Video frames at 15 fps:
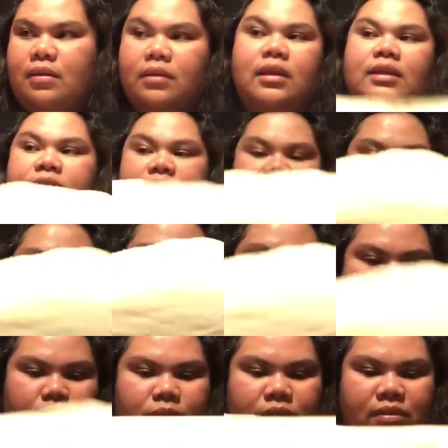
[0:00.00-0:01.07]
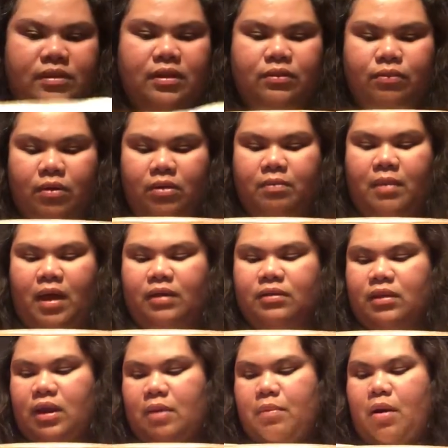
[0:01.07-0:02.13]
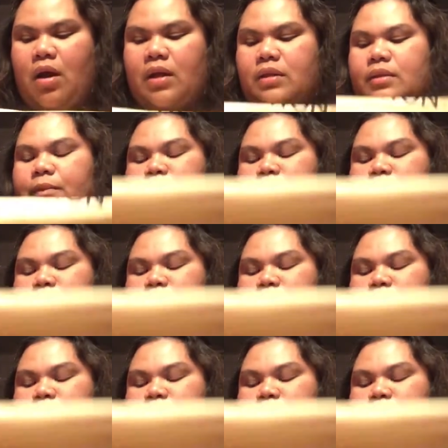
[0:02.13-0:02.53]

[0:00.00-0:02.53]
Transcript: That's the same thing with the Saint Juan bag that I bought.